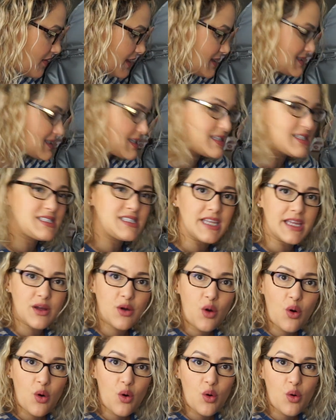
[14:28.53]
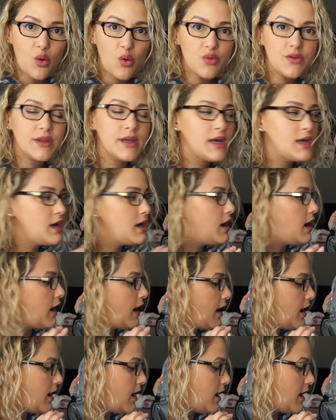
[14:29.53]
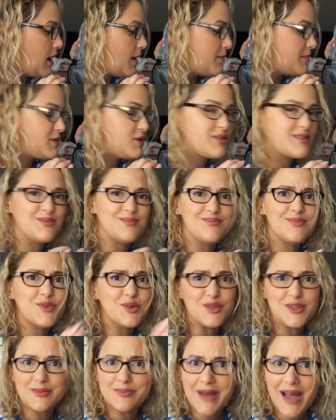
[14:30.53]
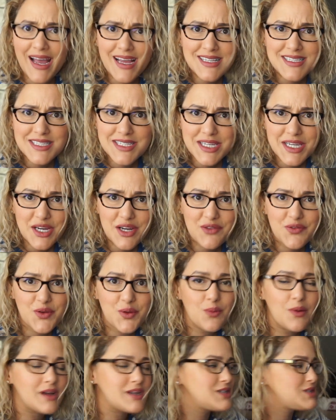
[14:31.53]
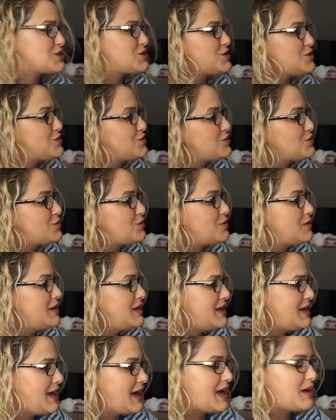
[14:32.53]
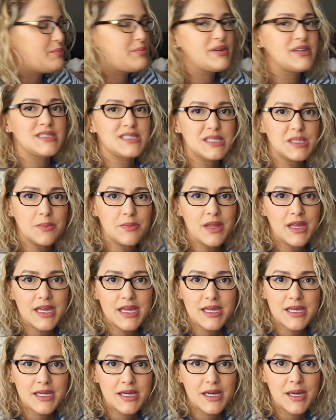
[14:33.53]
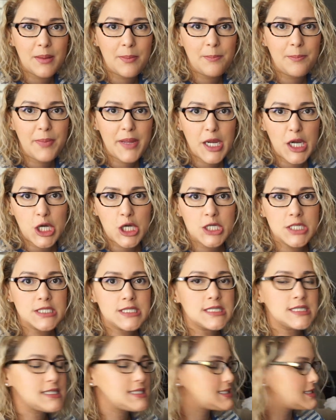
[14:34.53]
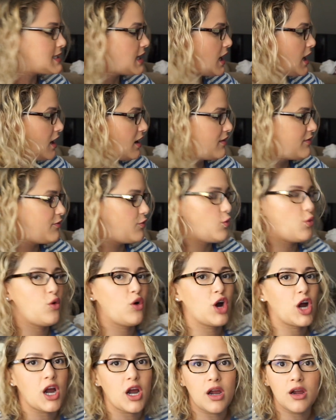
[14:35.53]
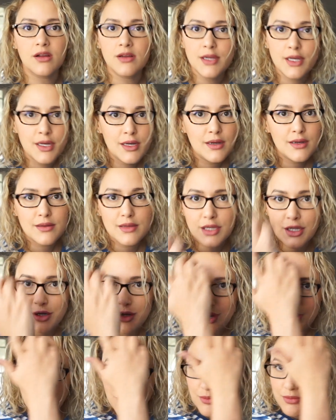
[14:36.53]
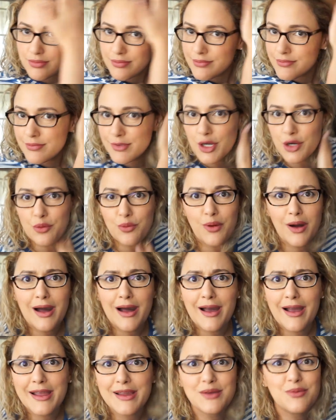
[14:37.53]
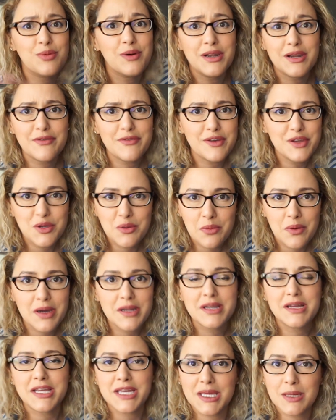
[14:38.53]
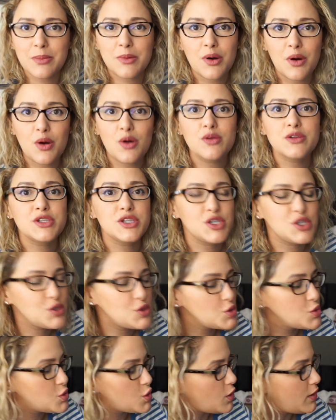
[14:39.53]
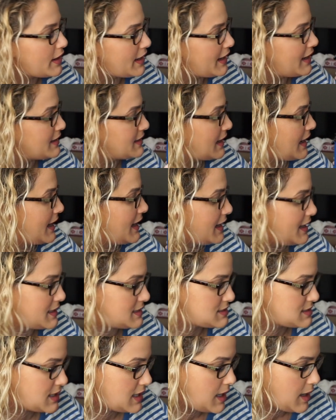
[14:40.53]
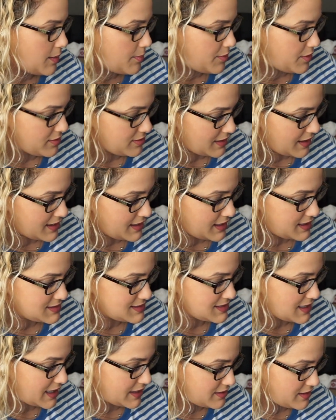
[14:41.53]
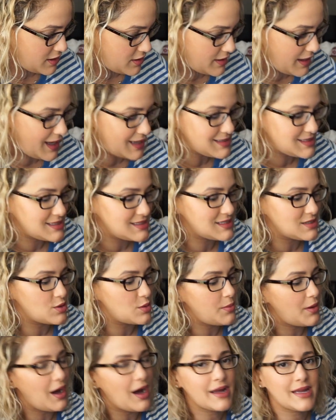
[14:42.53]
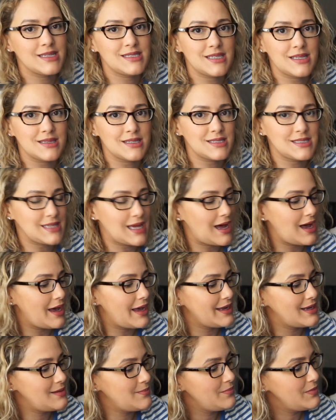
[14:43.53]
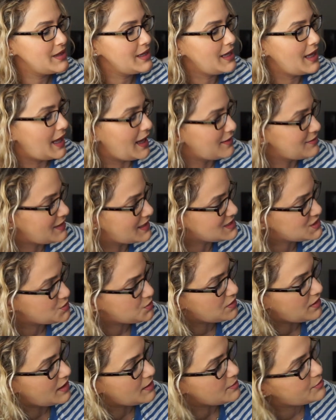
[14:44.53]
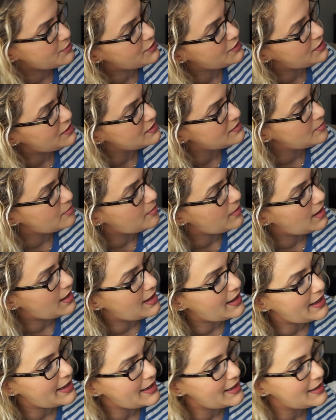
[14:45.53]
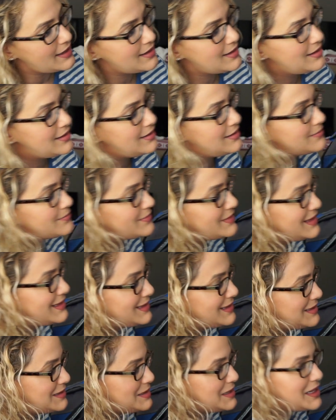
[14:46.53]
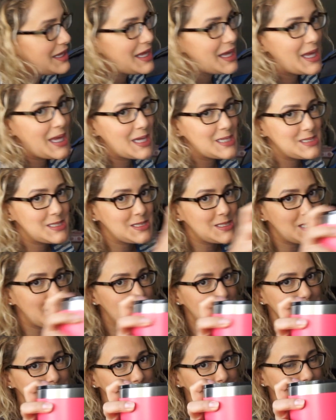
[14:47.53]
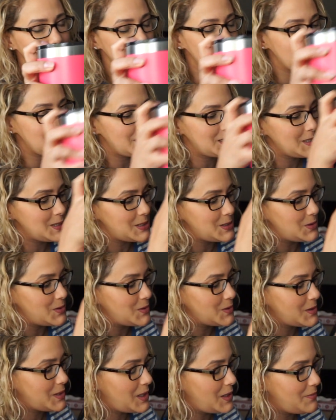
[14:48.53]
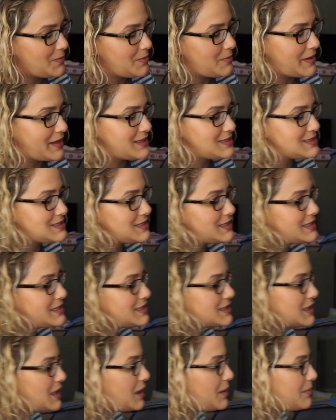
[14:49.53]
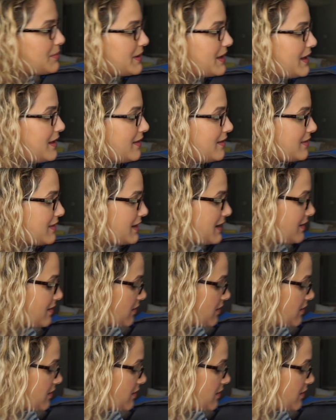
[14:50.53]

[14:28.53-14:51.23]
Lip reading: that's gonna stay cold. You can throw some ice in here if you wanted to, and put some like beers and stuff, or, you know, your wine, whatever you want to keep cold, you go ahead and put that inside there. It has these little pockets on the side, and that's where I put my handy dandy little cup, my insulated cup that I